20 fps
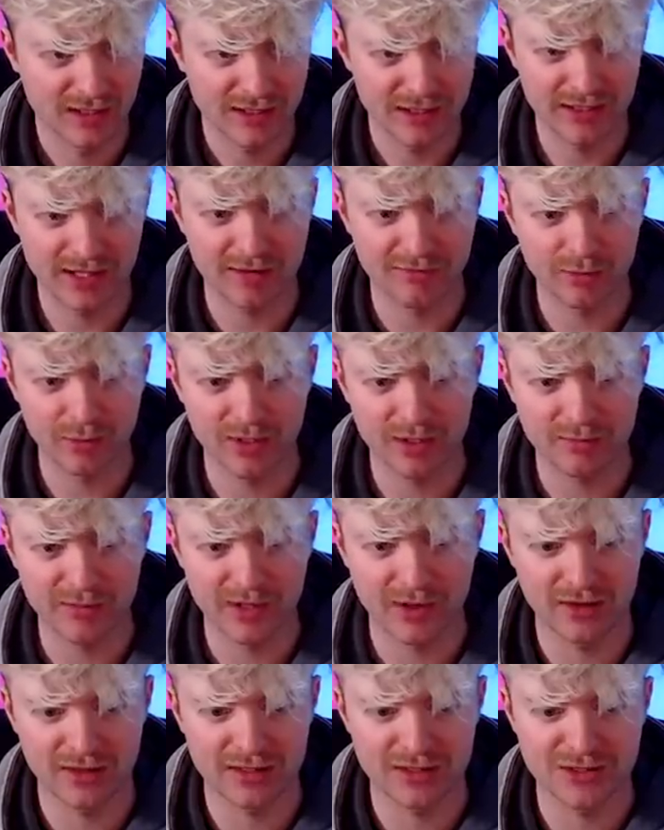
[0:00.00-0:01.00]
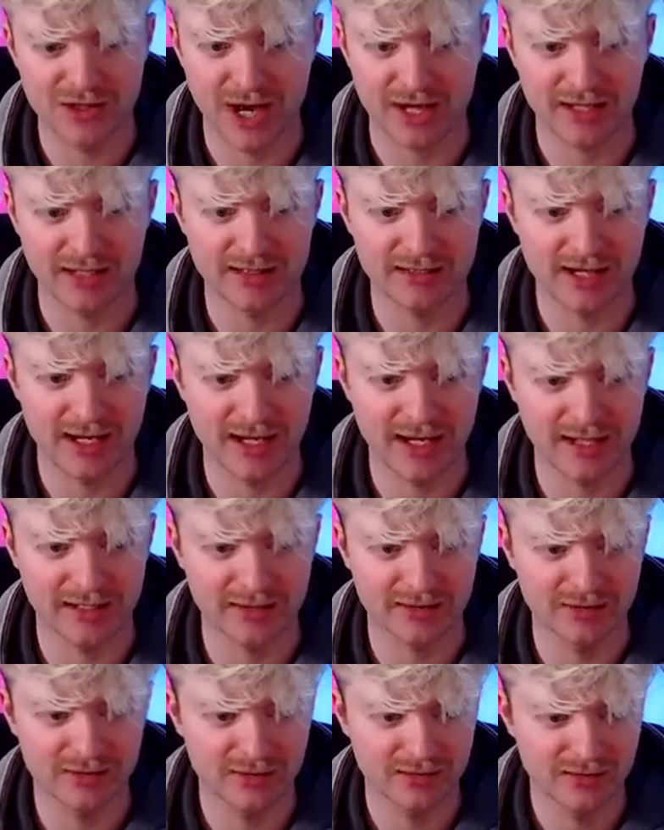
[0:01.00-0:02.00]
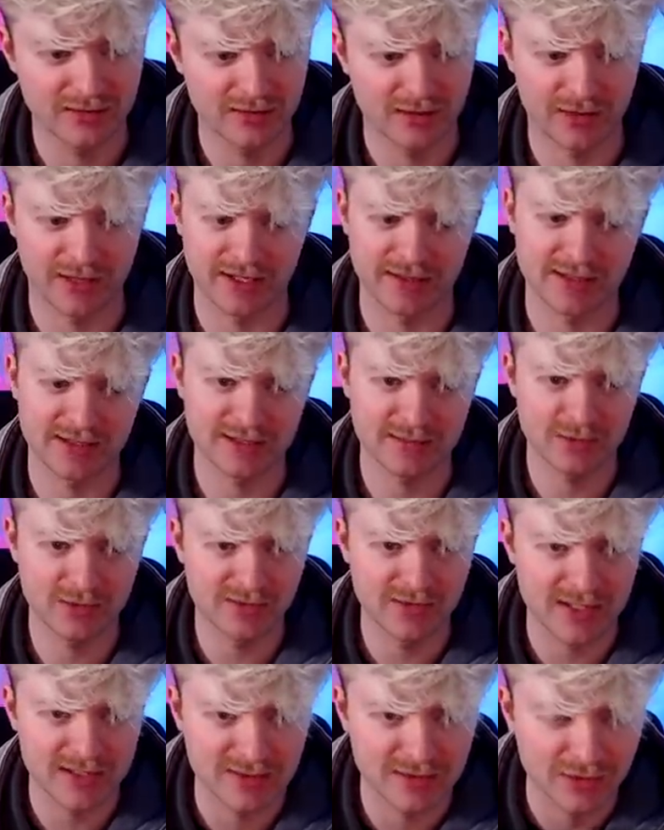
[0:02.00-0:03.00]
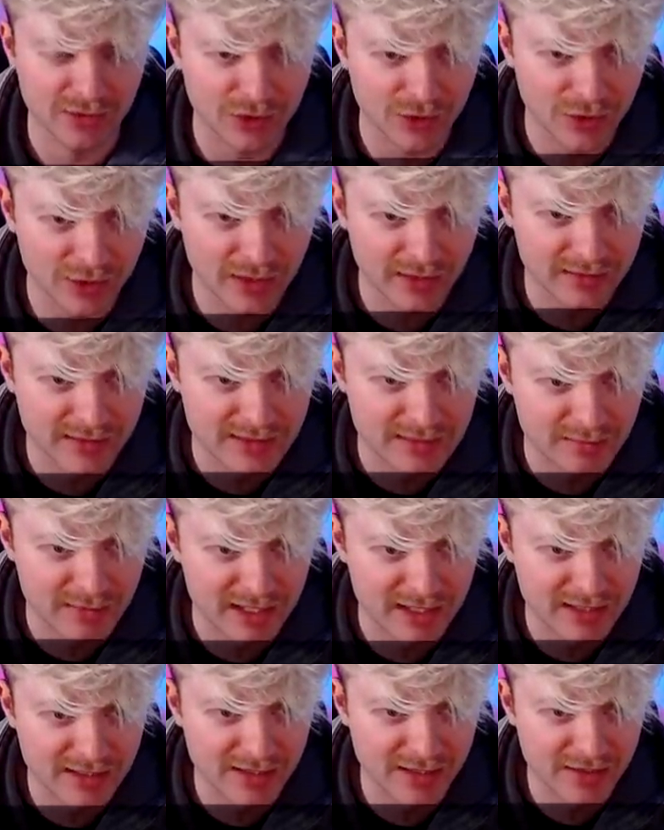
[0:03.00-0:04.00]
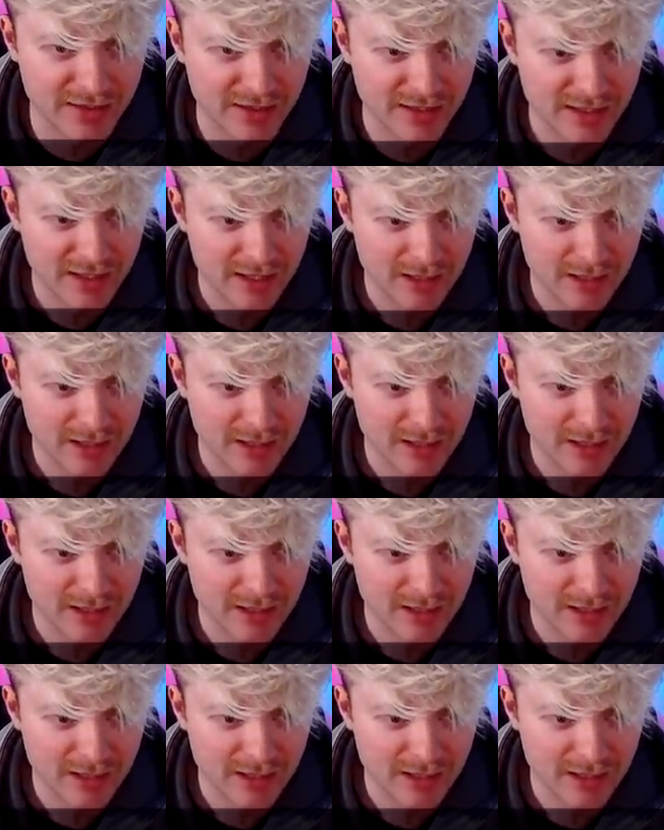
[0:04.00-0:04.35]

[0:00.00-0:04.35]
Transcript: You never want to be on a checking diagonal. Okay, this move doesn't look good. I think he's mated here.